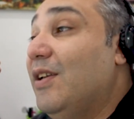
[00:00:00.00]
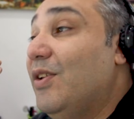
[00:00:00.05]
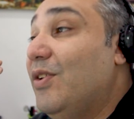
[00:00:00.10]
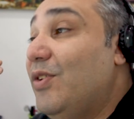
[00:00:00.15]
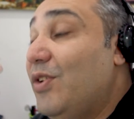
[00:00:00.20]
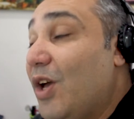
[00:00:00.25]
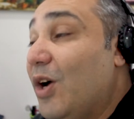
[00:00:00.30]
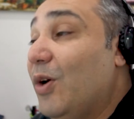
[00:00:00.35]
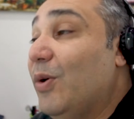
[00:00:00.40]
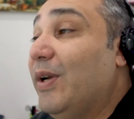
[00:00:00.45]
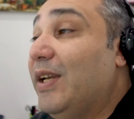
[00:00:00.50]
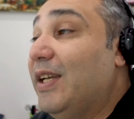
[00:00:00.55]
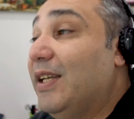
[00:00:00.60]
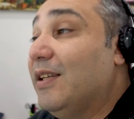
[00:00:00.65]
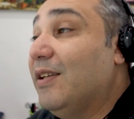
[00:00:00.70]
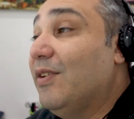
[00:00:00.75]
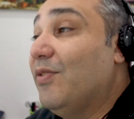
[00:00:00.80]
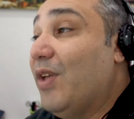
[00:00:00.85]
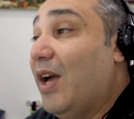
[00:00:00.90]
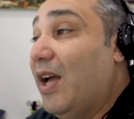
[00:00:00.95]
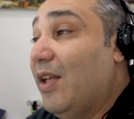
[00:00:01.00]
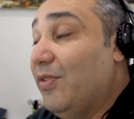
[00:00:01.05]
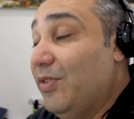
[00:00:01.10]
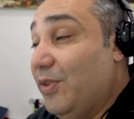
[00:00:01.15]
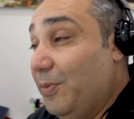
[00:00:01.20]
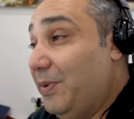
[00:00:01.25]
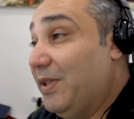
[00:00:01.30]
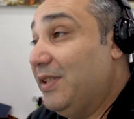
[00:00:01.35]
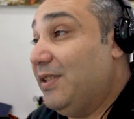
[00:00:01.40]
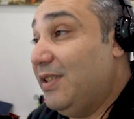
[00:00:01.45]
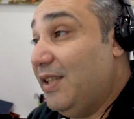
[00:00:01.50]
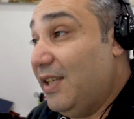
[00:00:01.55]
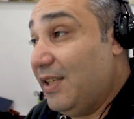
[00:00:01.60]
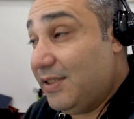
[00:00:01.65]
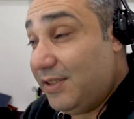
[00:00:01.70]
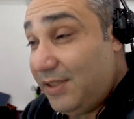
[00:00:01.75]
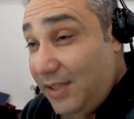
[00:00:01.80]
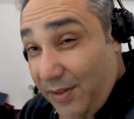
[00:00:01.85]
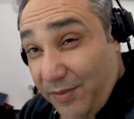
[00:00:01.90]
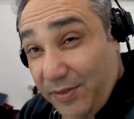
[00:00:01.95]
knowing that the
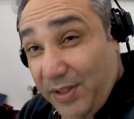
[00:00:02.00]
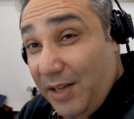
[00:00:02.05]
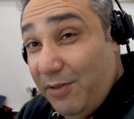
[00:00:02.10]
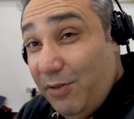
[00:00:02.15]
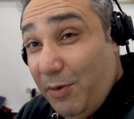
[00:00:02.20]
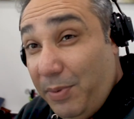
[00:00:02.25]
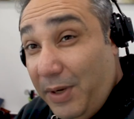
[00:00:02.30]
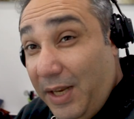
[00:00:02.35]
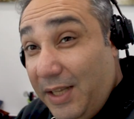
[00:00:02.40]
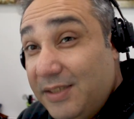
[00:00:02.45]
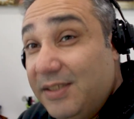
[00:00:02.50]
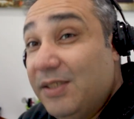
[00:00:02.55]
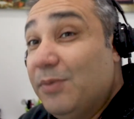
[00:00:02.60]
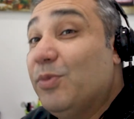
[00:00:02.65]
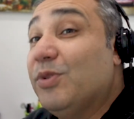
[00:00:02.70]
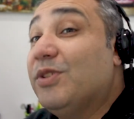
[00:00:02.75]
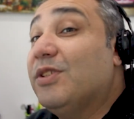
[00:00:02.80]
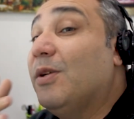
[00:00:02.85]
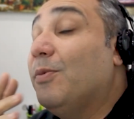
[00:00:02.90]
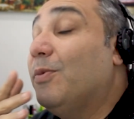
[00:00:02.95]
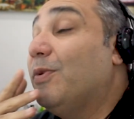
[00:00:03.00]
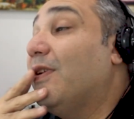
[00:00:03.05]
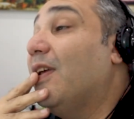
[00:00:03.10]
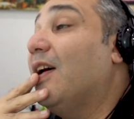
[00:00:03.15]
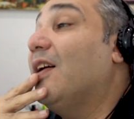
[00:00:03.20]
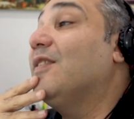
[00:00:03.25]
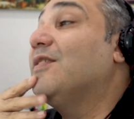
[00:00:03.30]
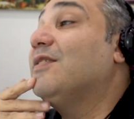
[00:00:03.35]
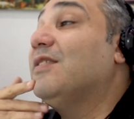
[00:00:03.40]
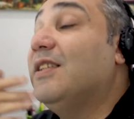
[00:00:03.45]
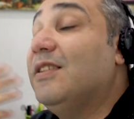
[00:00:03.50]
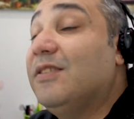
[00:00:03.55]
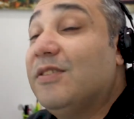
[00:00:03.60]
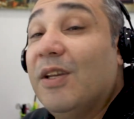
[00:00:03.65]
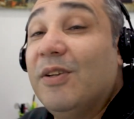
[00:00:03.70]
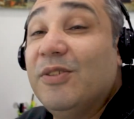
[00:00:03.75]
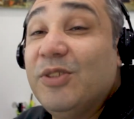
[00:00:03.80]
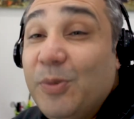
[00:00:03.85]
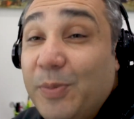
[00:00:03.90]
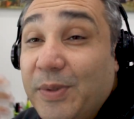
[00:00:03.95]
business, if they replace him with someone else, is
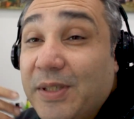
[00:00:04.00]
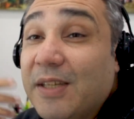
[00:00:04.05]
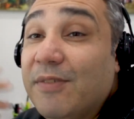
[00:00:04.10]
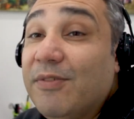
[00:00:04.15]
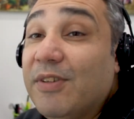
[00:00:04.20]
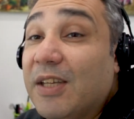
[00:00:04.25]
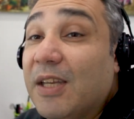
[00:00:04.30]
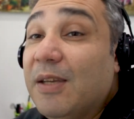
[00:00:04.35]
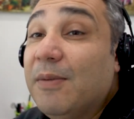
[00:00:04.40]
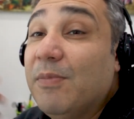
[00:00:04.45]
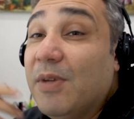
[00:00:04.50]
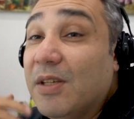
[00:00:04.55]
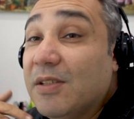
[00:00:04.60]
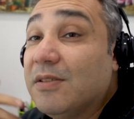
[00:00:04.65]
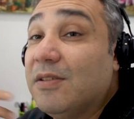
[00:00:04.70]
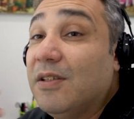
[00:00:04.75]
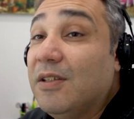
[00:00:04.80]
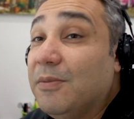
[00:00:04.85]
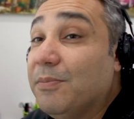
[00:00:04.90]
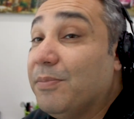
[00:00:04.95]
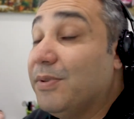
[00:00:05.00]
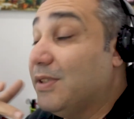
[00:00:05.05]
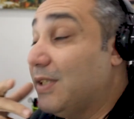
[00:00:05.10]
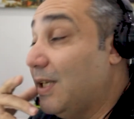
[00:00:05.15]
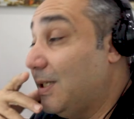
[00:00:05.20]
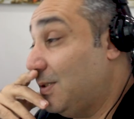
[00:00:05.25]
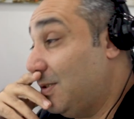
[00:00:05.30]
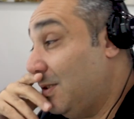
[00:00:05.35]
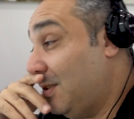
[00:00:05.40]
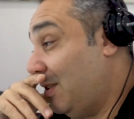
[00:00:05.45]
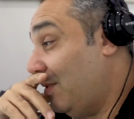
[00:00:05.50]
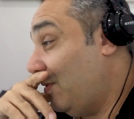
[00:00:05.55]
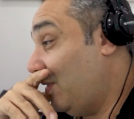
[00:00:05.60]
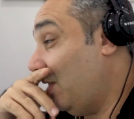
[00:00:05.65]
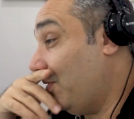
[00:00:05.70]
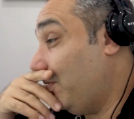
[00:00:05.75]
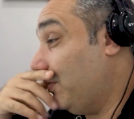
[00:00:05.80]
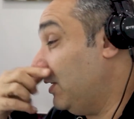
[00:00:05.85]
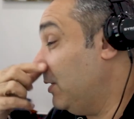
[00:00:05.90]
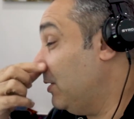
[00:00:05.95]
going to be giving him a certain percentage of
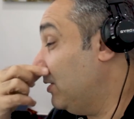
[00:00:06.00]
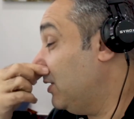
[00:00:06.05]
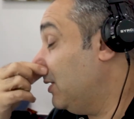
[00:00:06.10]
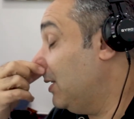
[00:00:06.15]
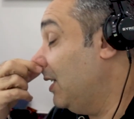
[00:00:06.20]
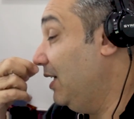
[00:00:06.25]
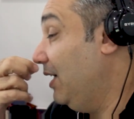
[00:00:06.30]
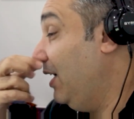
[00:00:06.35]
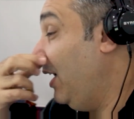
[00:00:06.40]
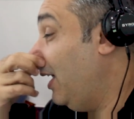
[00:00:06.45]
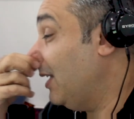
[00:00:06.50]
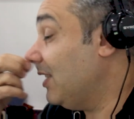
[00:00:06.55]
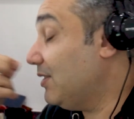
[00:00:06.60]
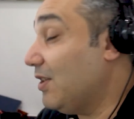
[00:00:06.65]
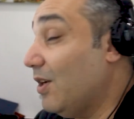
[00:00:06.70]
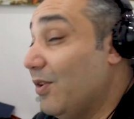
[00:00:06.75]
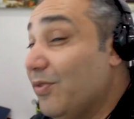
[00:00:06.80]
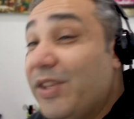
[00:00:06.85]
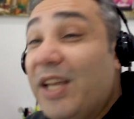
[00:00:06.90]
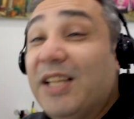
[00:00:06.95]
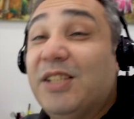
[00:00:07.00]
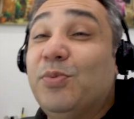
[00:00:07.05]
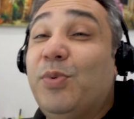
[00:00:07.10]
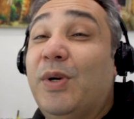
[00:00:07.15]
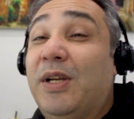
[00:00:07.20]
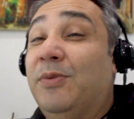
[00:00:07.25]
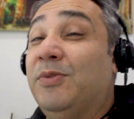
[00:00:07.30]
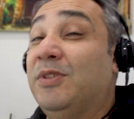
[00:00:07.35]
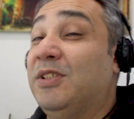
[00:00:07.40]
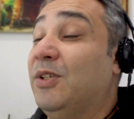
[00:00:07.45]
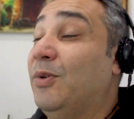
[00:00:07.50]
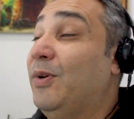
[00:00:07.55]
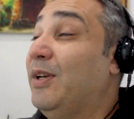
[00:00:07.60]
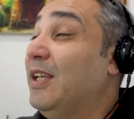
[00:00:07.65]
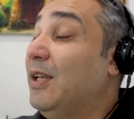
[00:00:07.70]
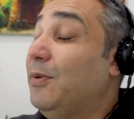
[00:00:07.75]
dividends. And so that's what he was doing.